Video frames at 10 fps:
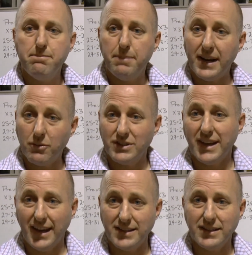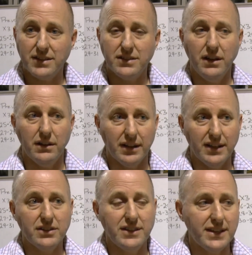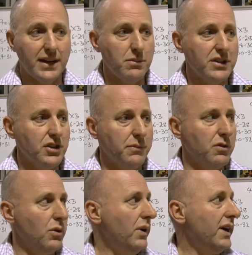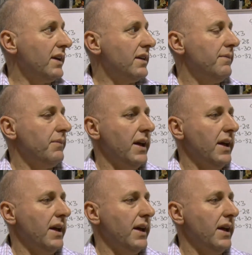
but it was easy to sell. It literally sat in my shop for a week.